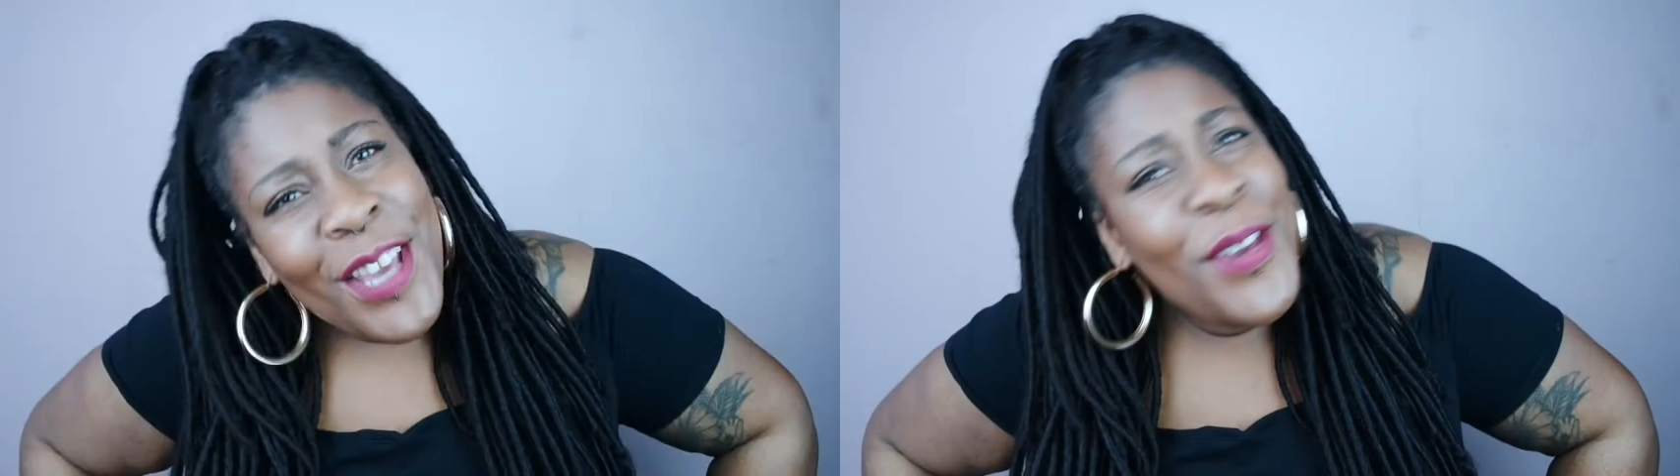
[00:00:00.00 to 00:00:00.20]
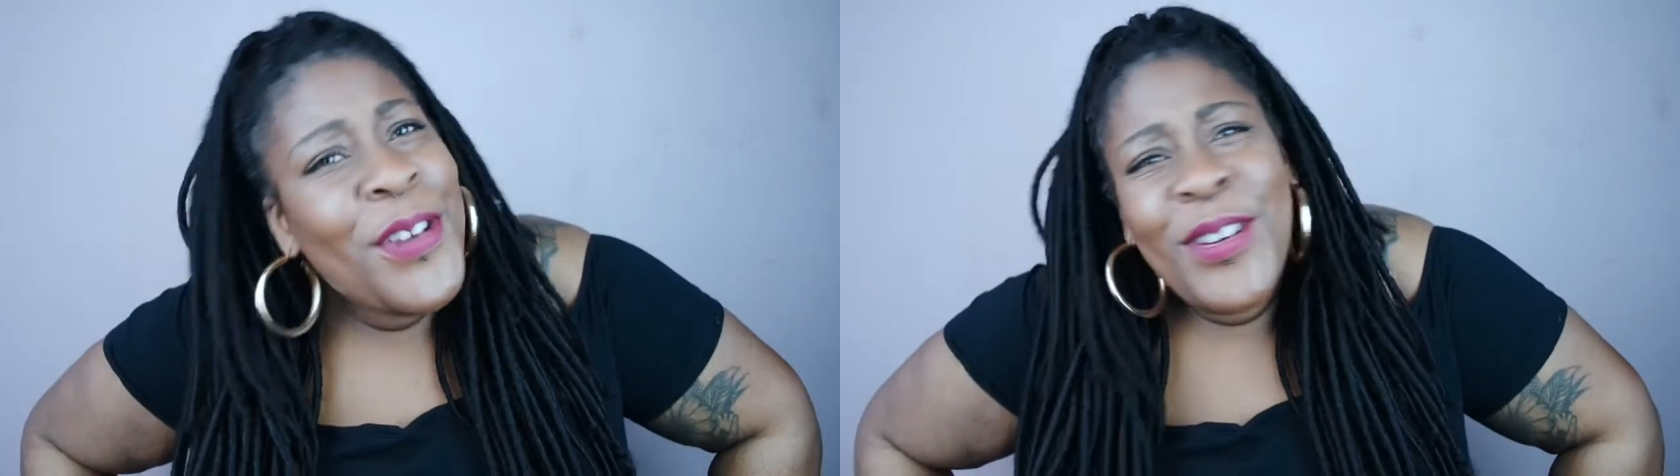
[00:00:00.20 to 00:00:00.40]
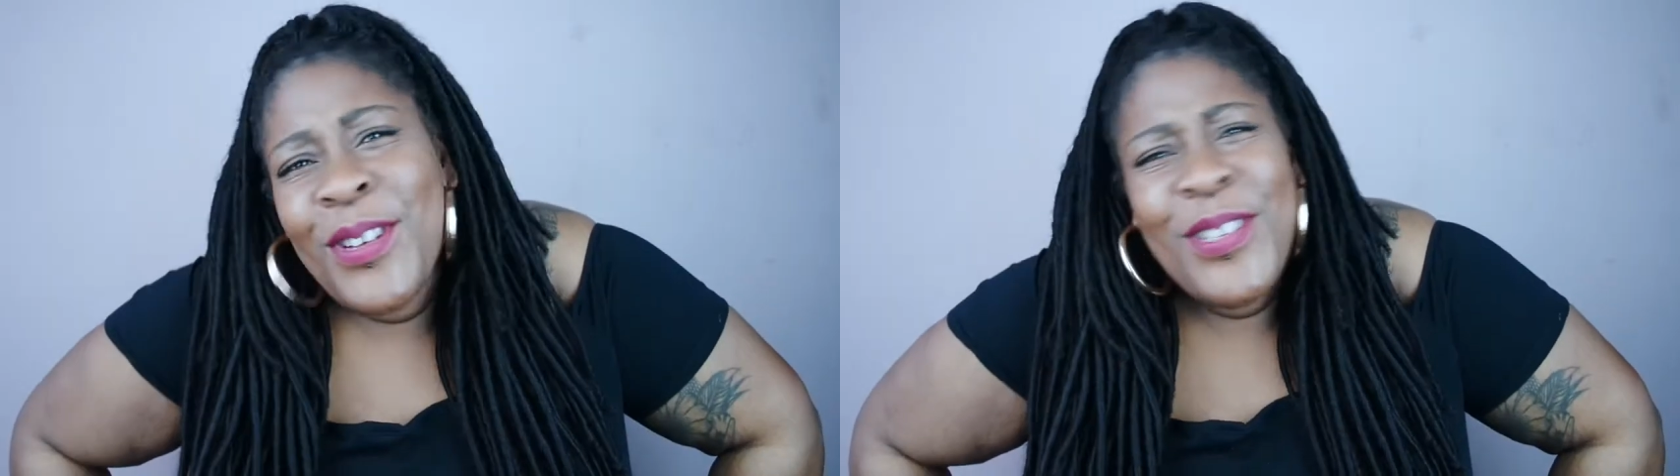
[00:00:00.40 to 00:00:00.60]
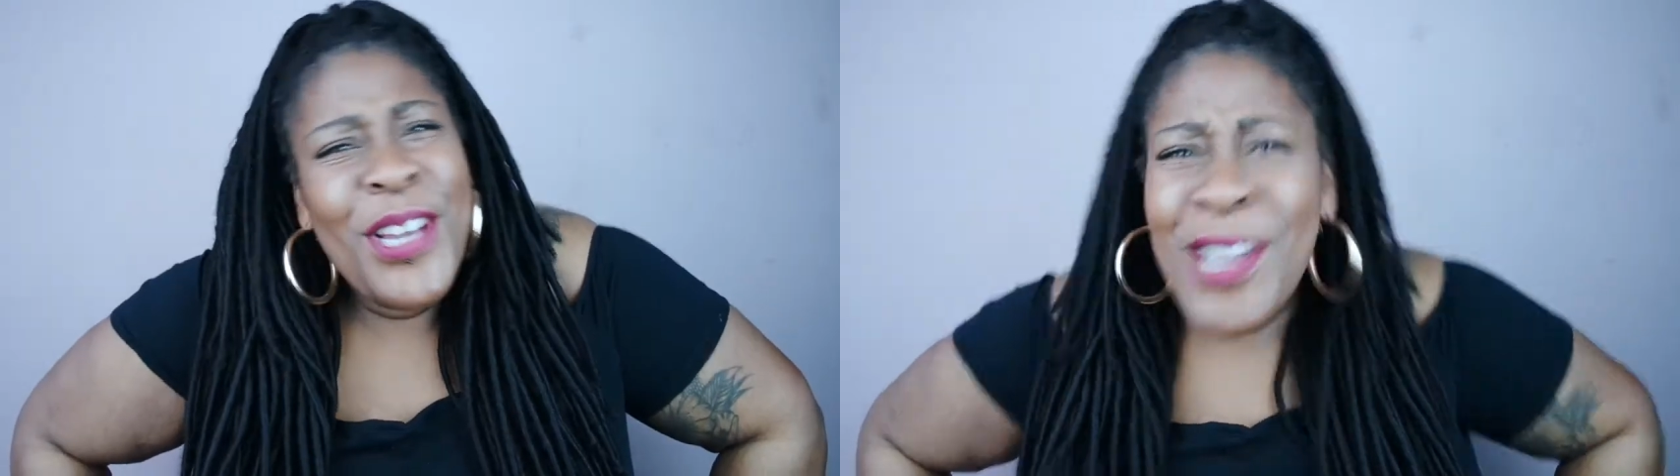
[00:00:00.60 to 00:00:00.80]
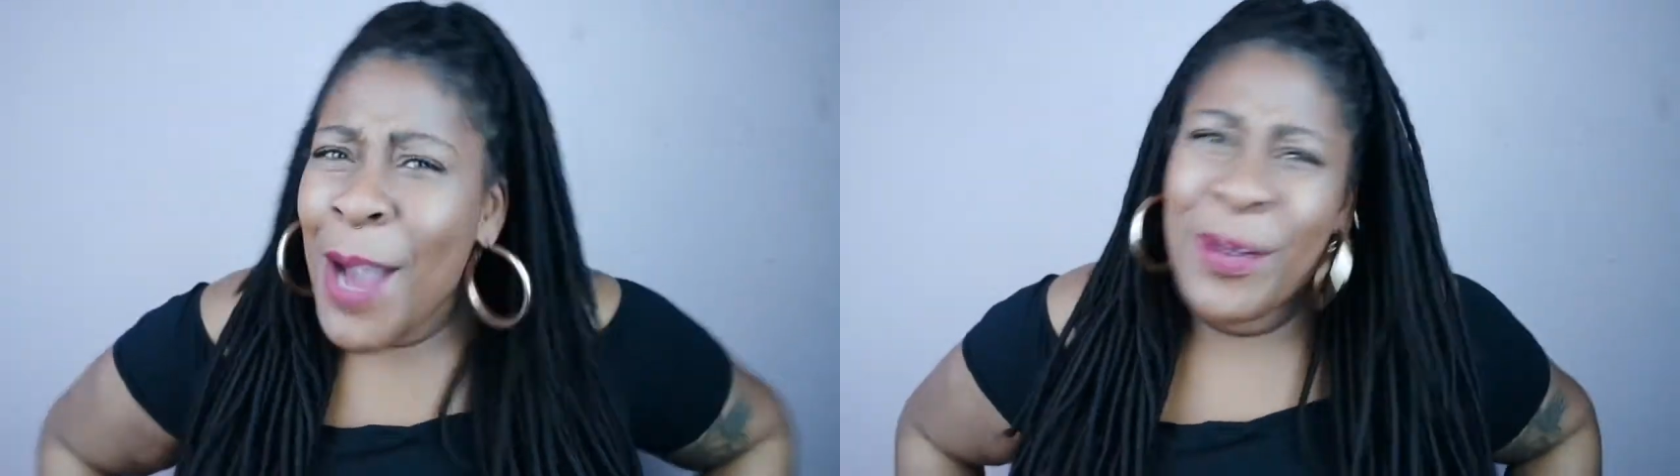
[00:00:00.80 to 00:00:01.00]
you
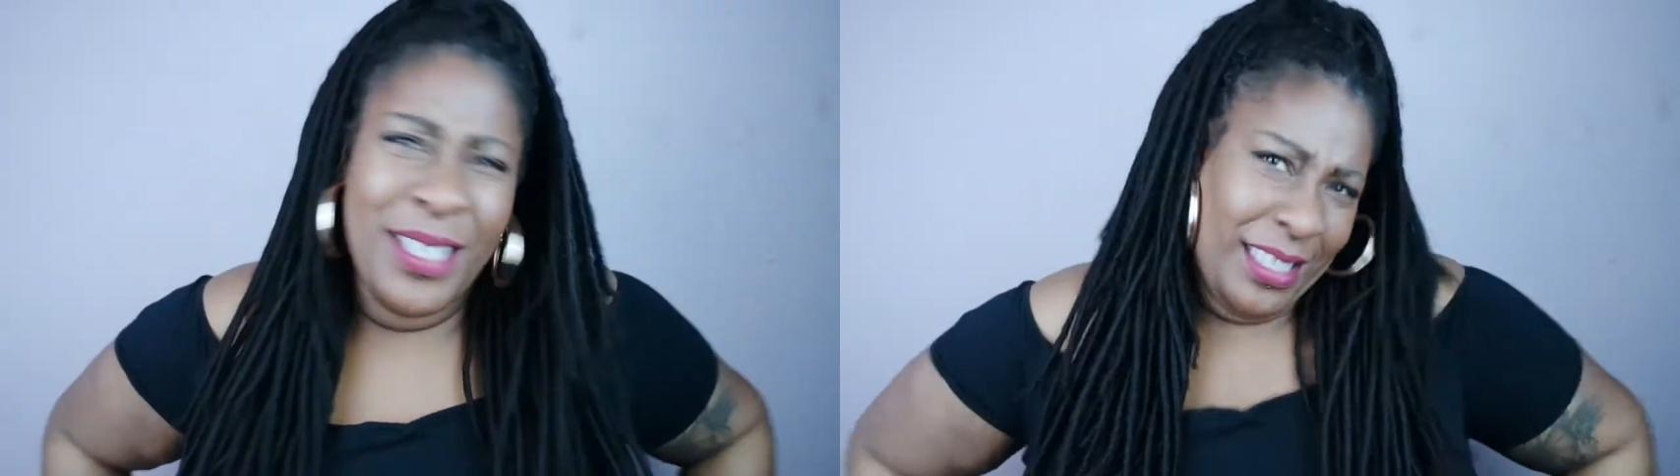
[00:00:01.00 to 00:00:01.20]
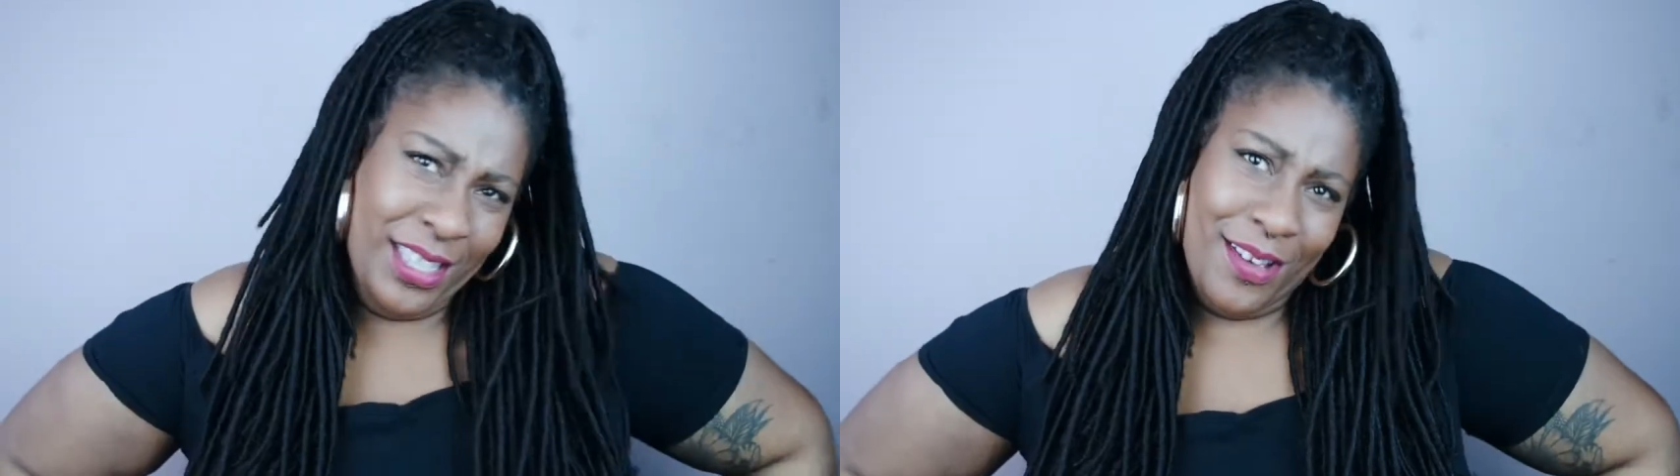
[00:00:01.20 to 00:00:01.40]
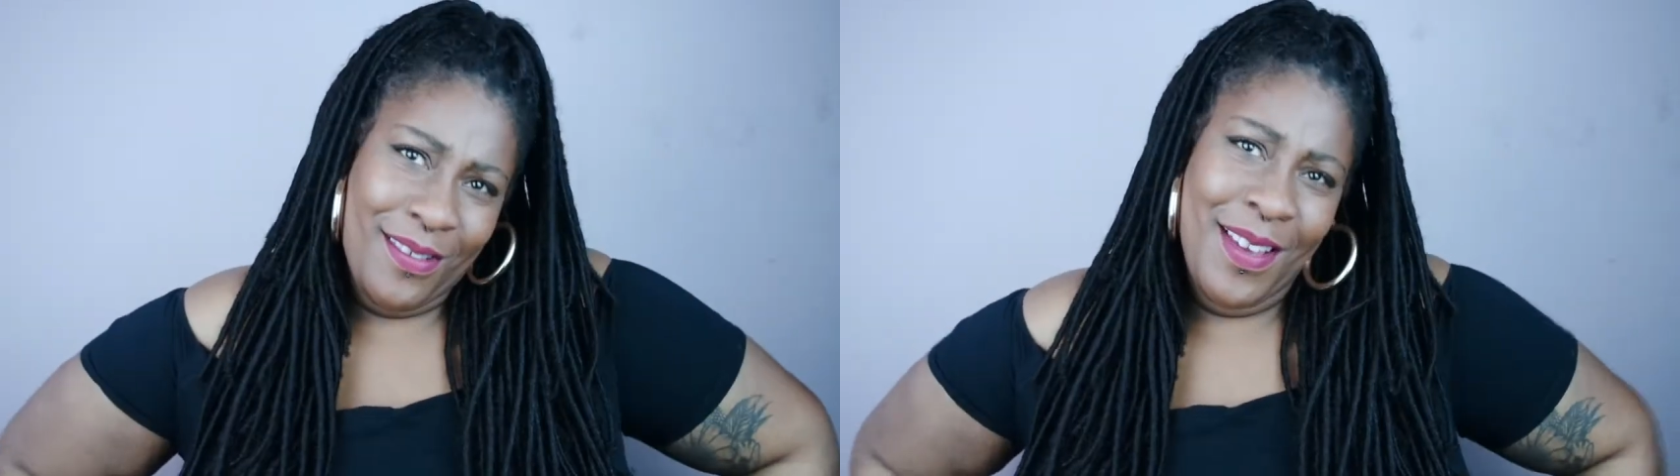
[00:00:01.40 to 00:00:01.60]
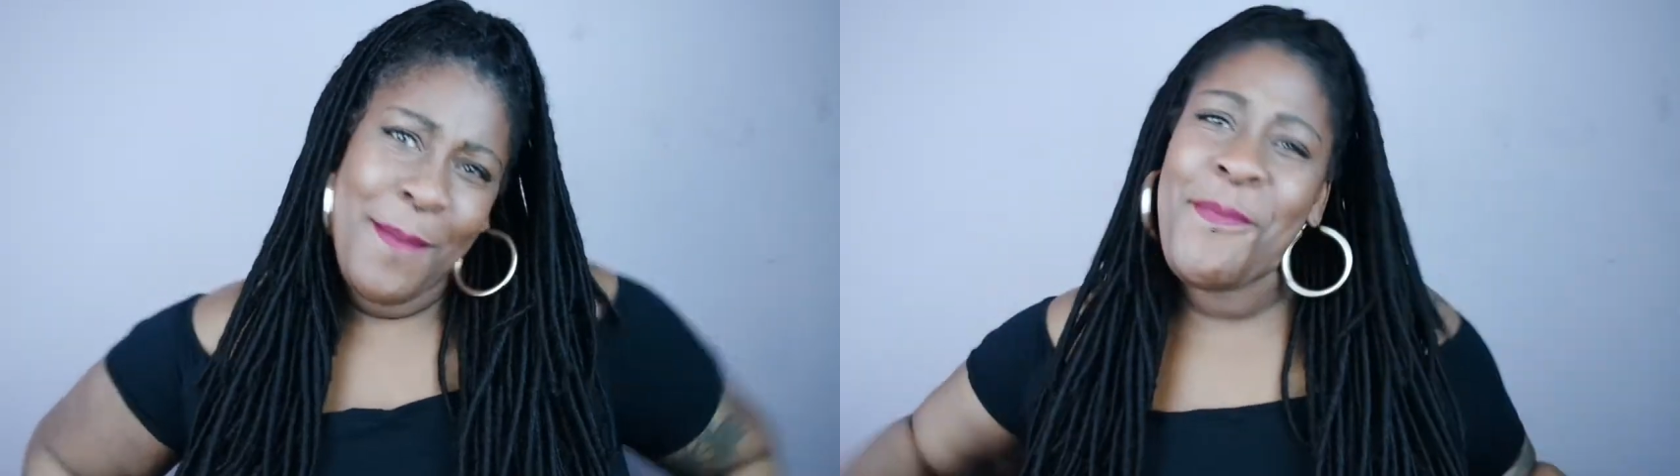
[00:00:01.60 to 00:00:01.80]
know what to do.